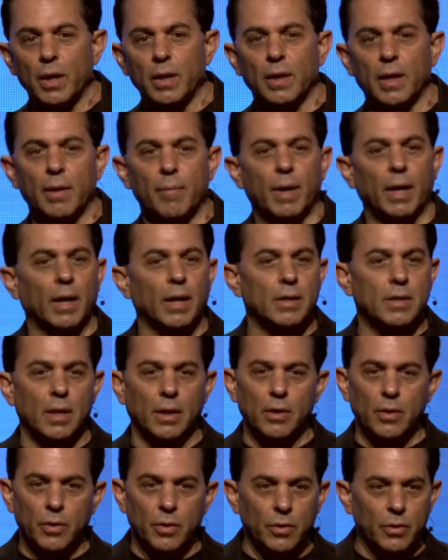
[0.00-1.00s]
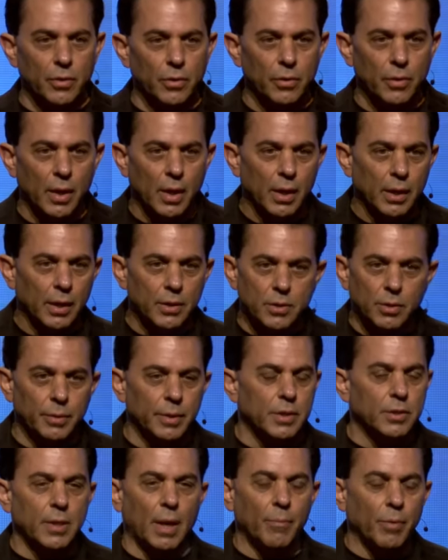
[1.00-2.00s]
where, and I'm not going to tell you who, because there
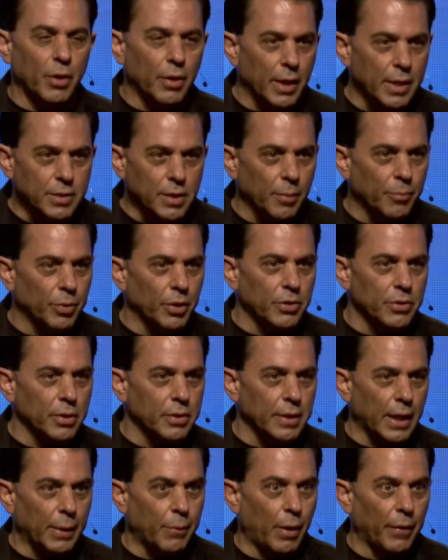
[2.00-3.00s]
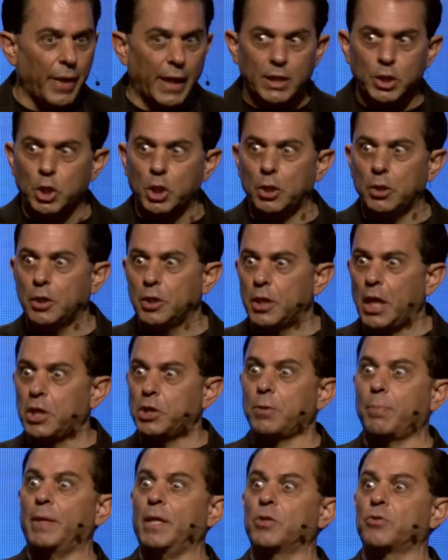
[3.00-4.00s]
is some crazy person that's like, well, they
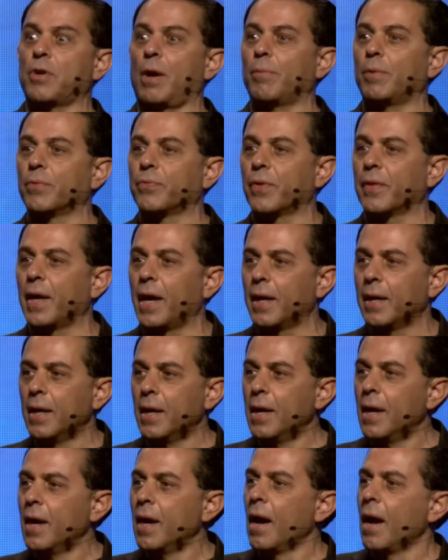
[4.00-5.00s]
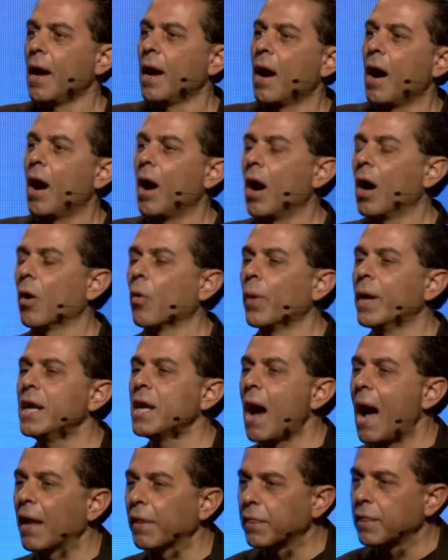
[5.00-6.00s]
should be in trouble for that. Are we
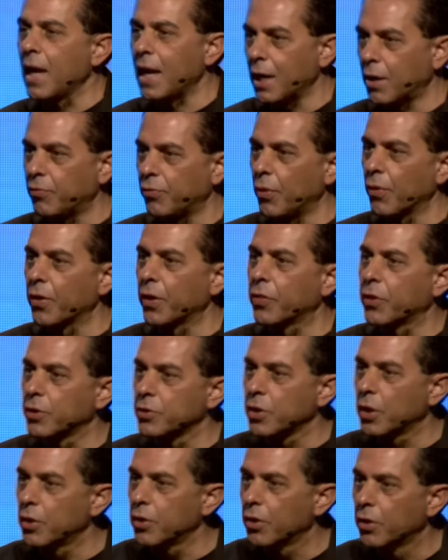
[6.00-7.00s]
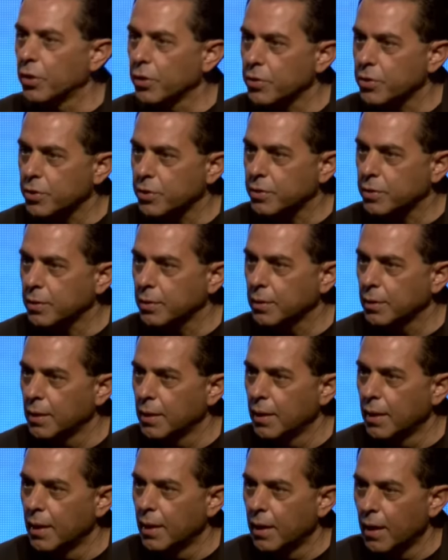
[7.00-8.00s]
not thankful that there's a nurse
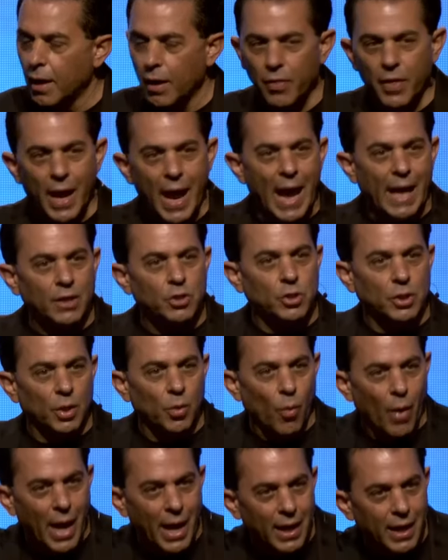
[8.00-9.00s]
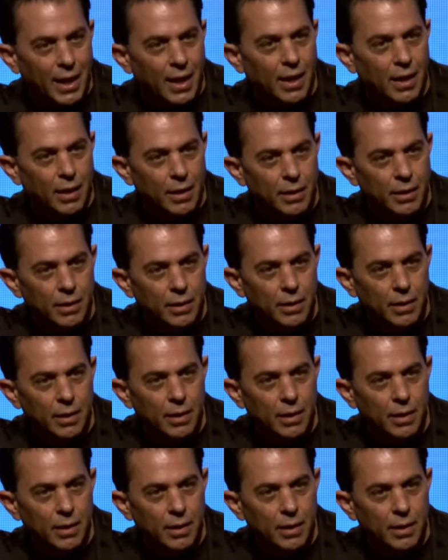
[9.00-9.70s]
that actually went in